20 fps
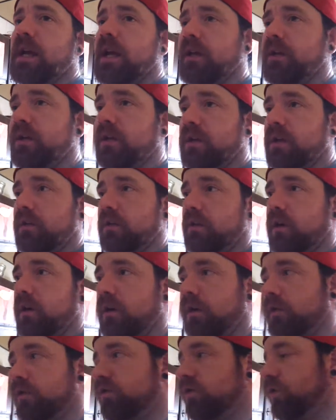and then
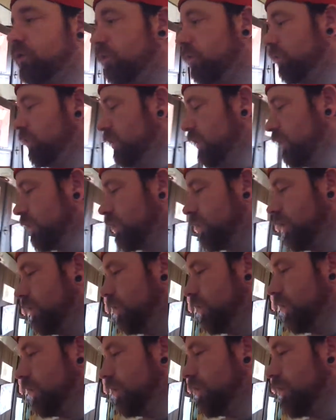on to clear
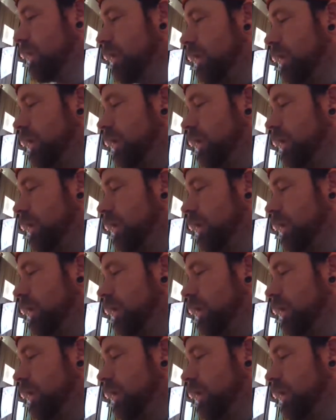coating.